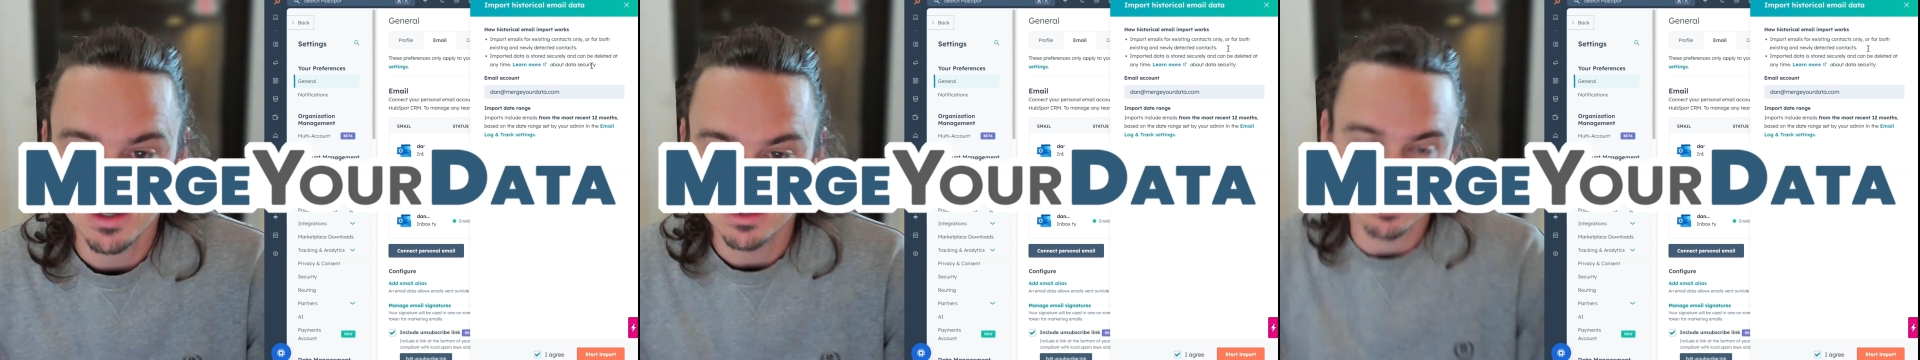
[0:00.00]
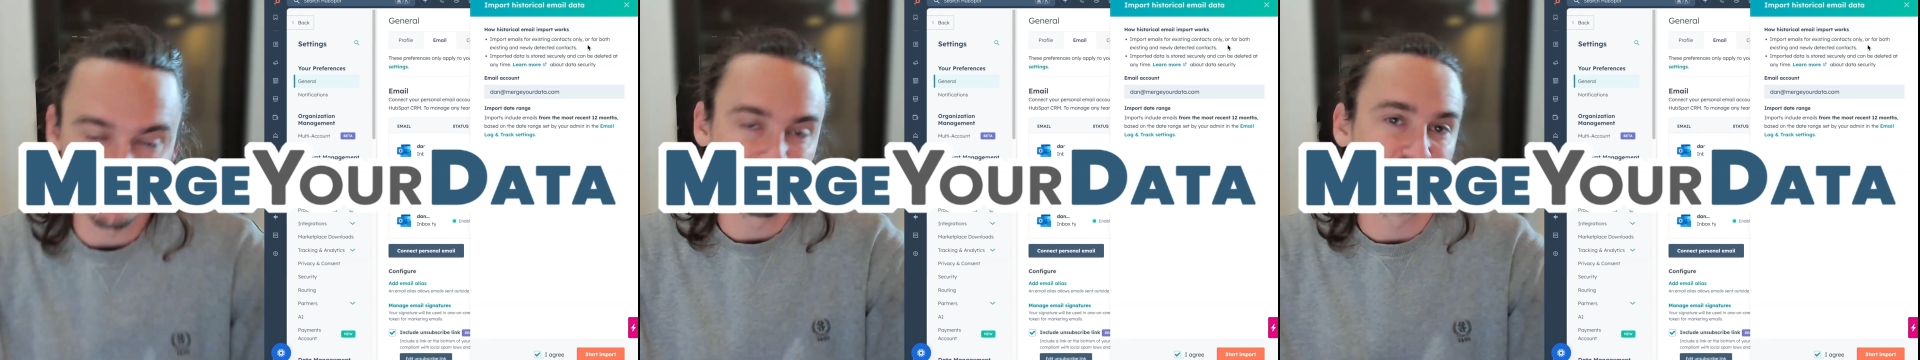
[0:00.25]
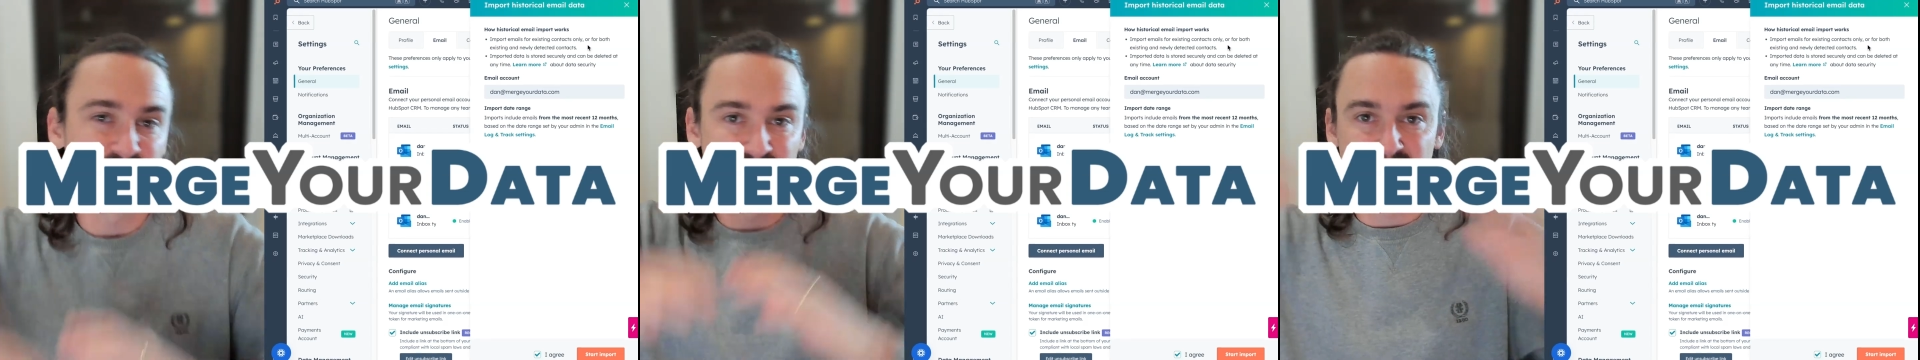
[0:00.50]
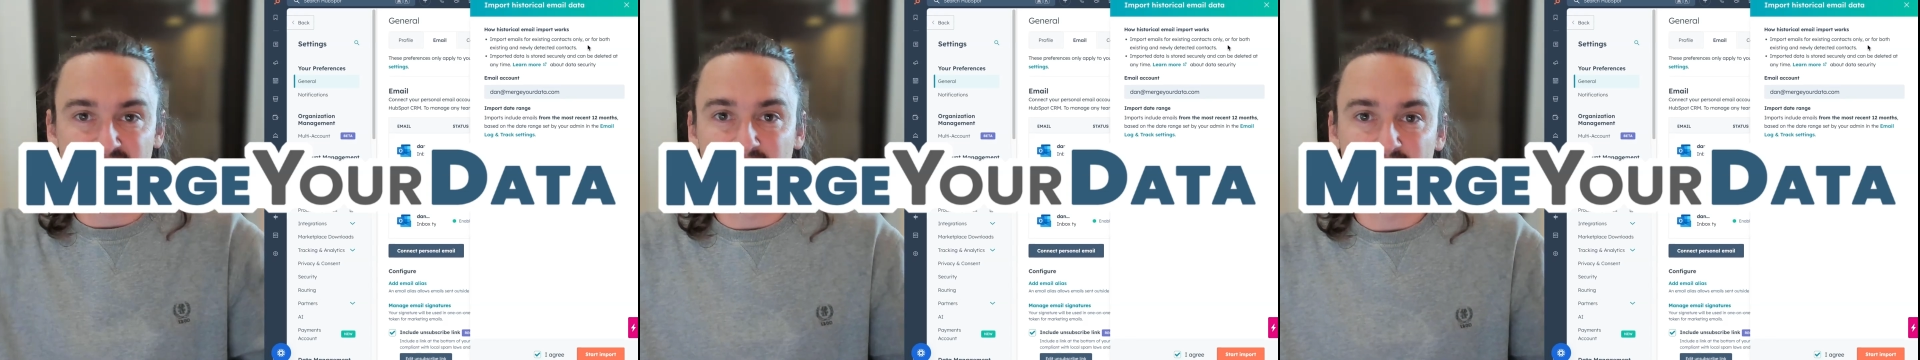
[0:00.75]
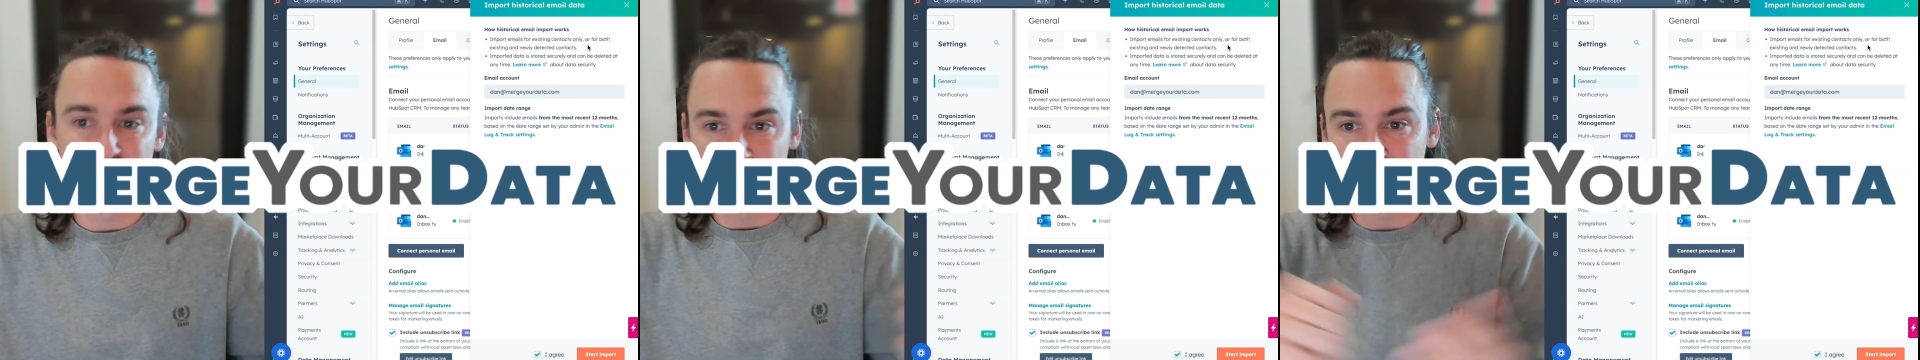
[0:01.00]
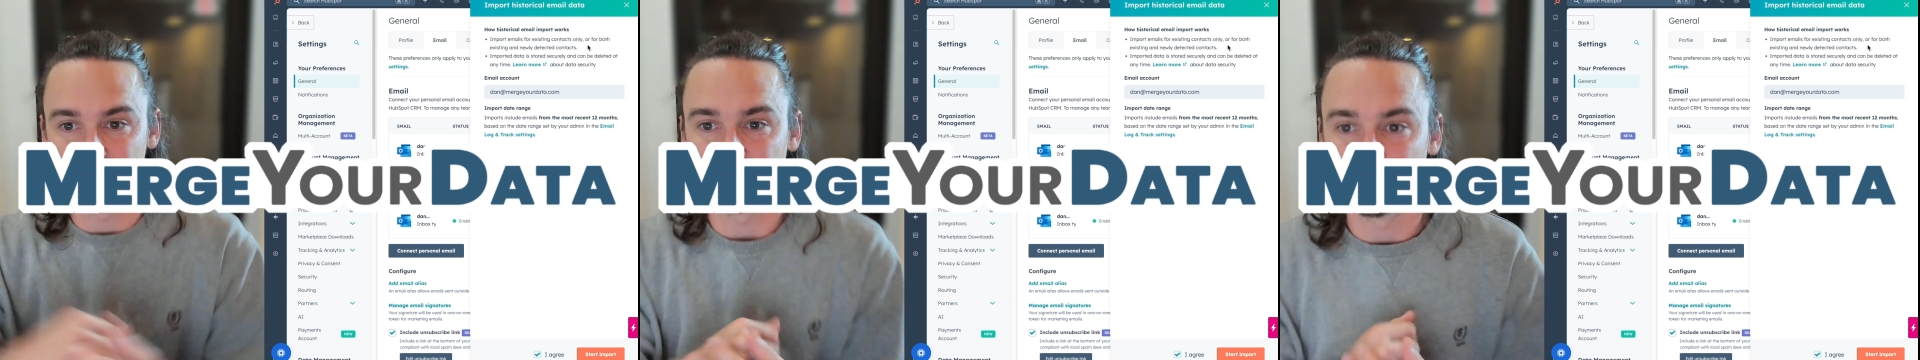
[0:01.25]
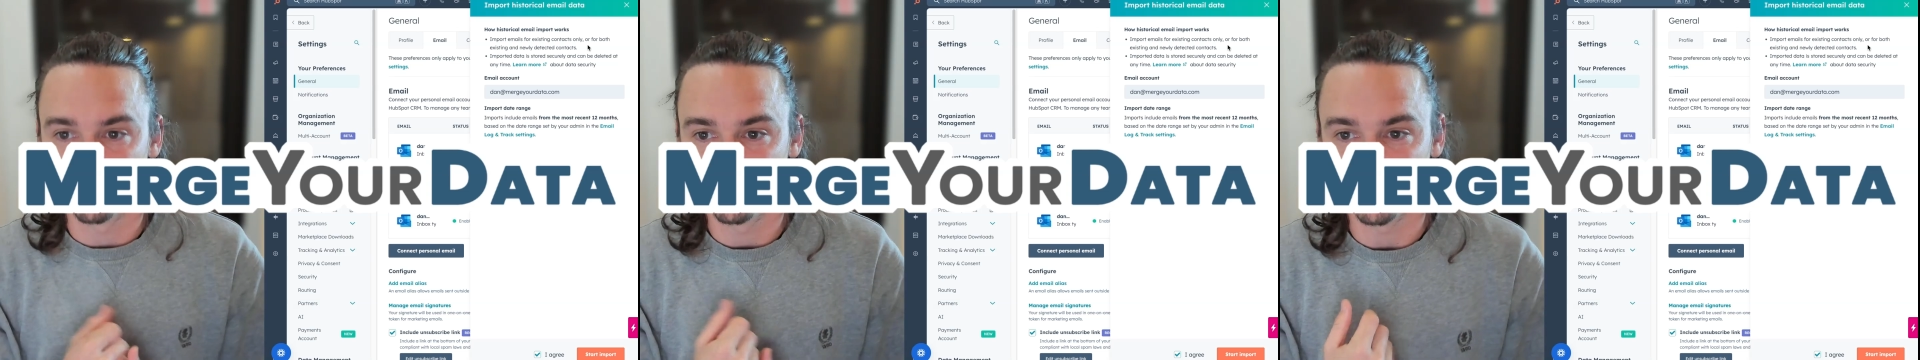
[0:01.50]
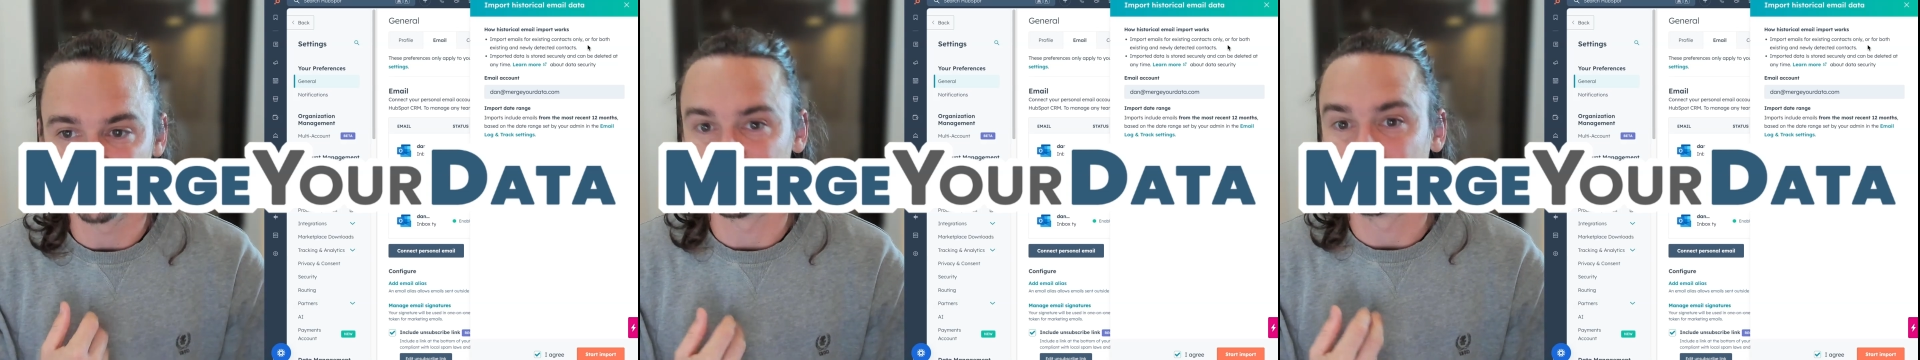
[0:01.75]
So just the standard data
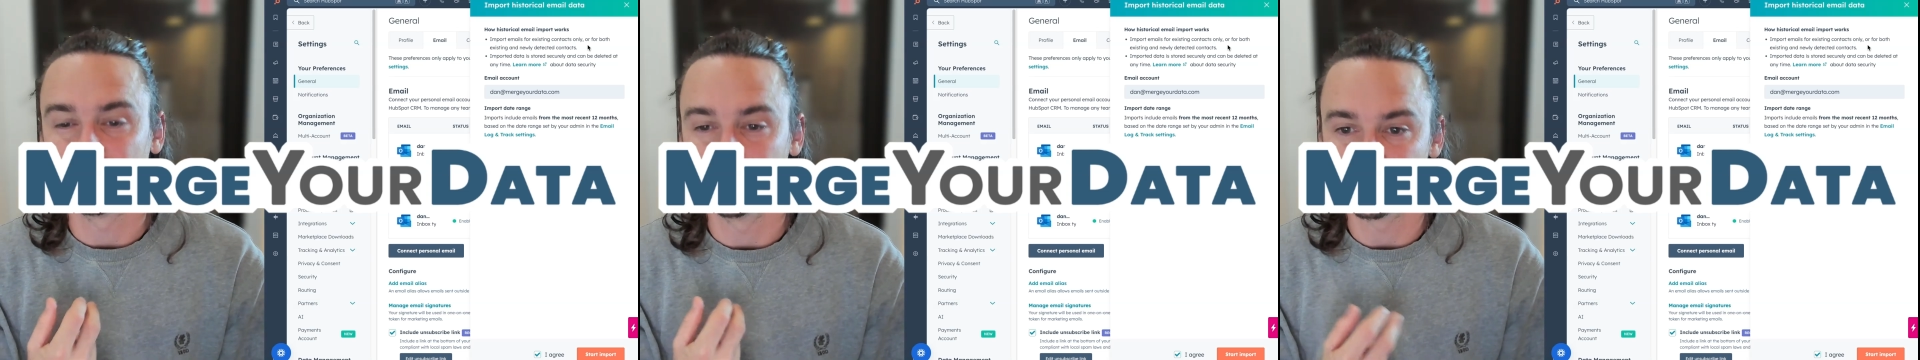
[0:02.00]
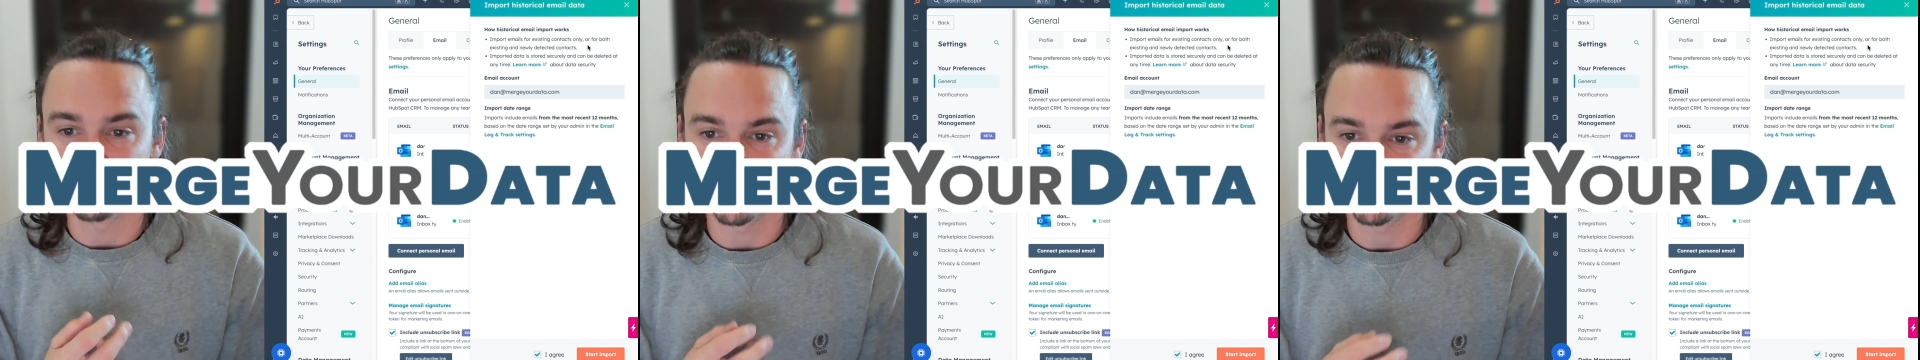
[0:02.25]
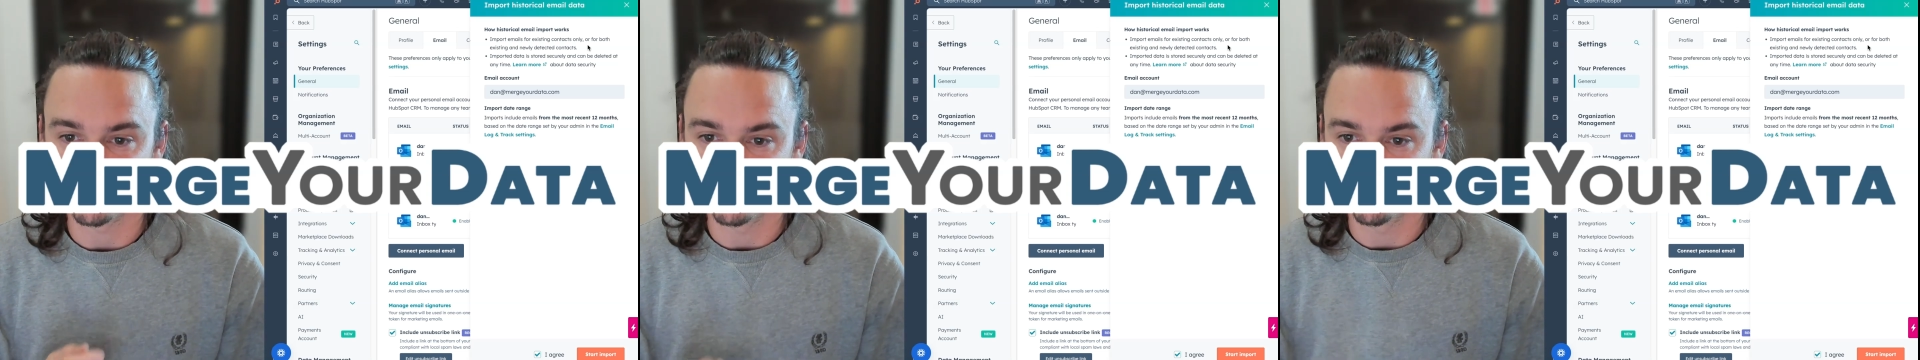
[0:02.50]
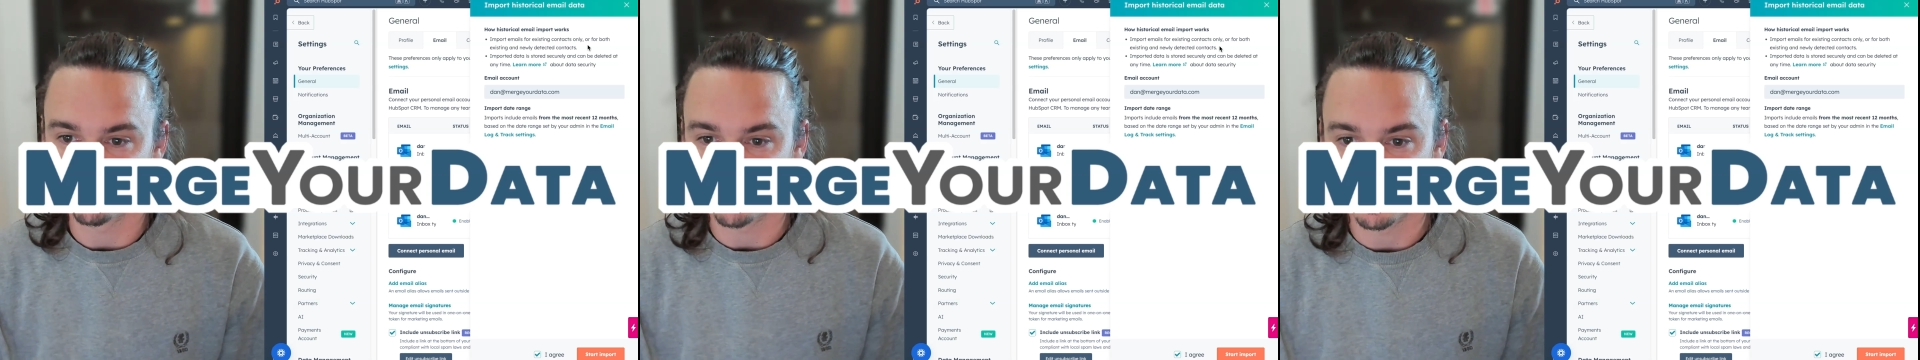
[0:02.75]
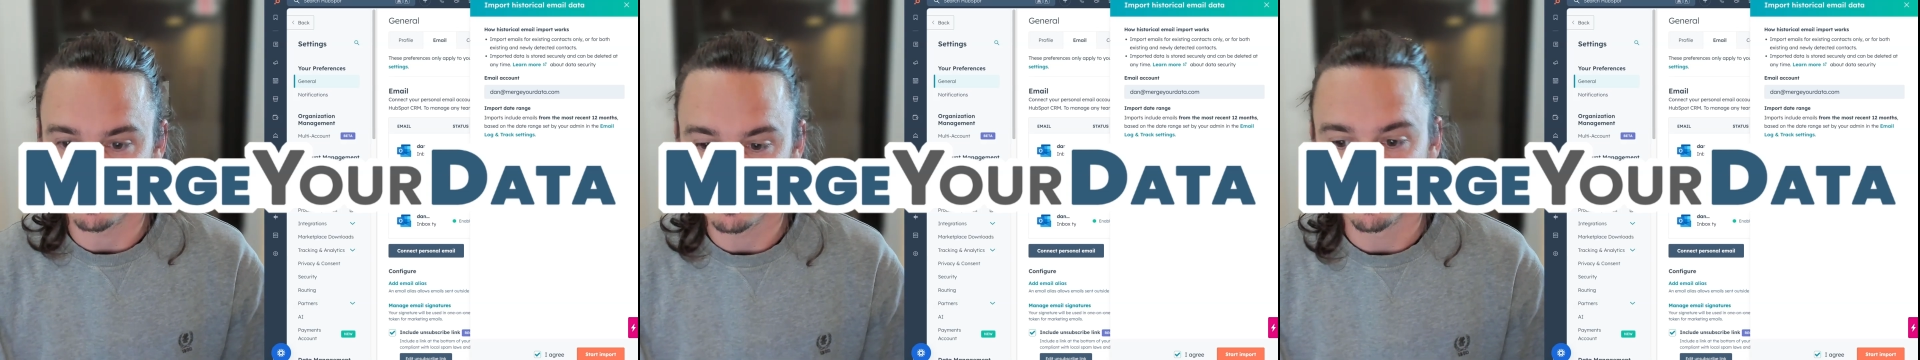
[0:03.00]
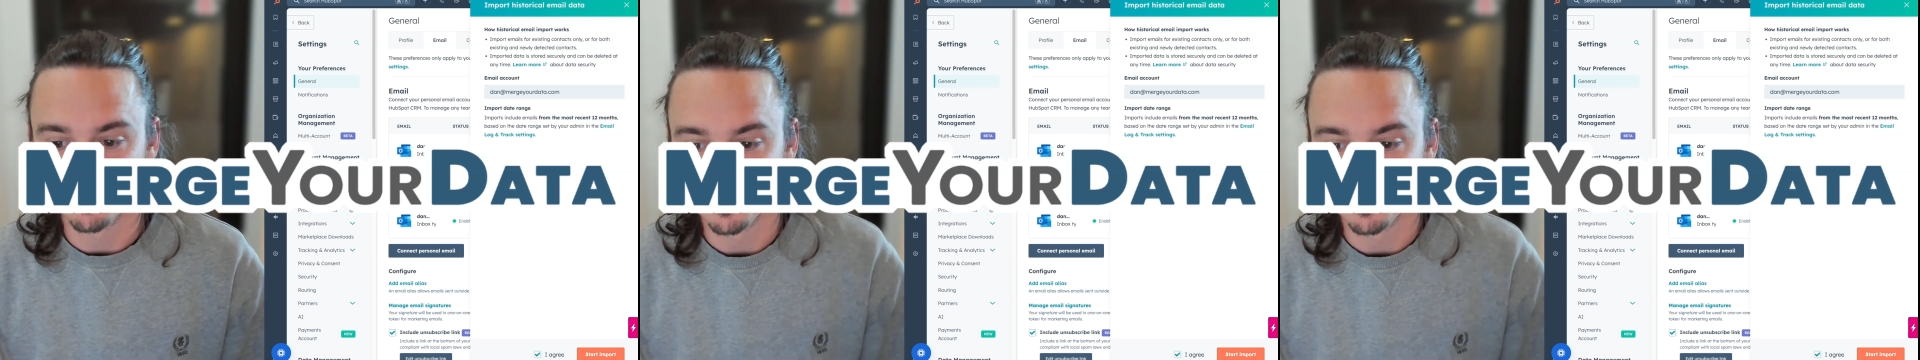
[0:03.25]
security that HubSpot still provides.